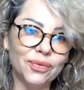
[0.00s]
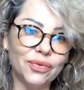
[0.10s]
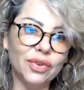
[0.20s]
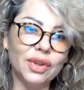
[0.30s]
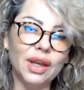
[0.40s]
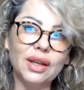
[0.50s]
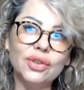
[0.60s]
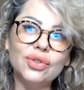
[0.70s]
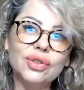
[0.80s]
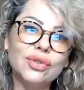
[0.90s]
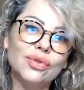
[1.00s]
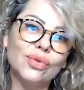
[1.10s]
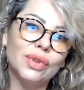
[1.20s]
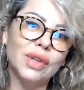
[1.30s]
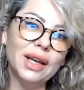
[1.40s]
Okay, it's just
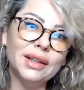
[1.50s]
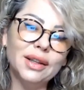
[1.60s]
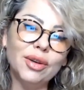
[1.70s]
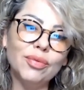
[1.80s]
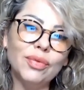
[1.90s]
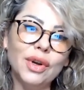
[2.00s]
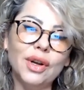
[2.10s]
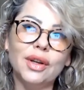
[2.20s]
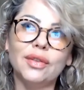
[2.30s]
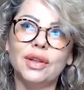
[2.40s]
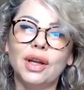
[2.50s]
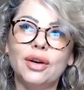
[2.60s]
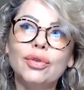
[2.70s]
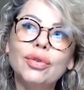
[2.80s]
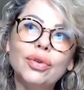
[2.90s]
you like them,
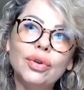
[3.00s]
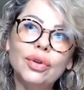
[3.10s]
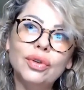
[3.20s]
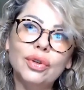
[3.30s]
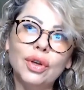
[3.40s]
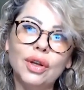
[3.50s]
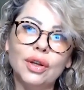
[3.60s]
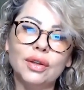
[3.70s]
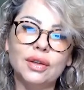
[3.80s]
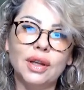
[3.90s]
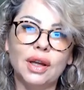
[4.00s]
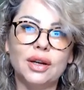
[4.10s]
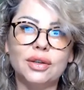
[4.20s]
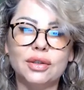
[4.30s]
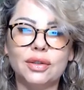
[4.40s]
they're good,
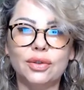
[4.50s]
they're,